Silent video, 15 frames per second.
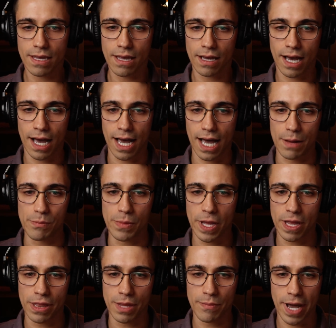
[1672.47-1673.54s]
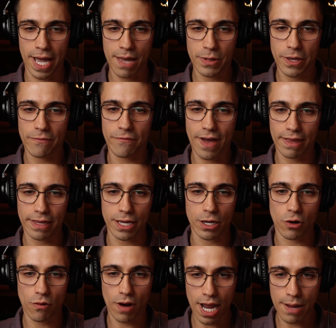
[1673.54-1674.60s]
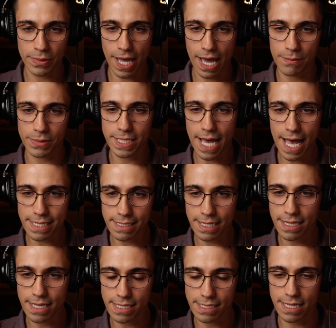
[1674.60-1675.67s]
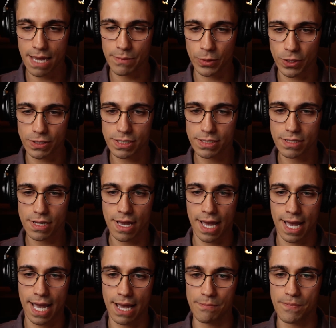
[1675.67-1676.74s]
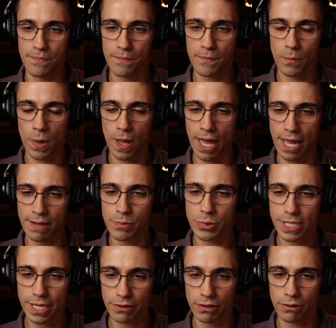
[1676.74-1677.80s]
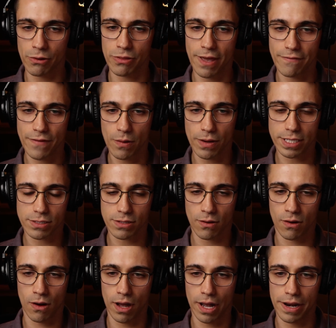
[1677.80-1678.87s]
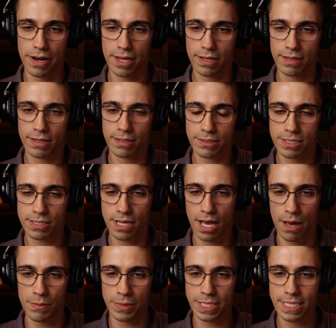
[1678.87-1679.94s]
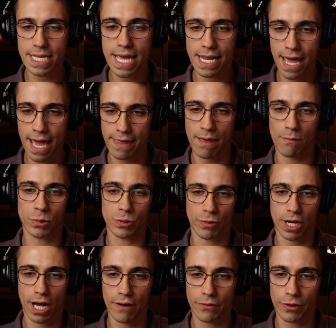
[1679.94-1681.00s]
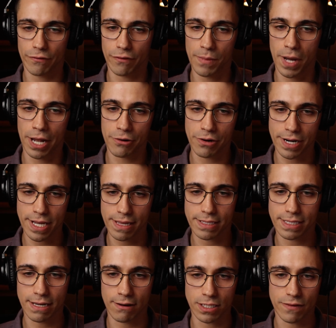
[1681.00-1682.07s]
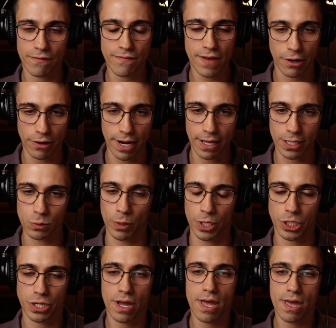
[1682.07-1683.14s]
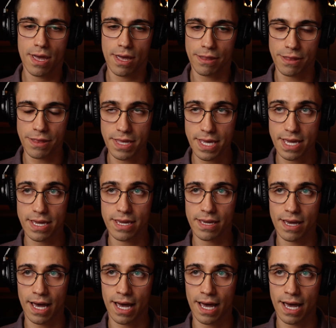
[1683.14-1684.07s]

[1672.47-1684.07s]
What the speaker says: The Miami Valley Crime Lab tested these samples, and in particular, they focused on some DNA that was recovered from underneath Sarah's fingernails, which the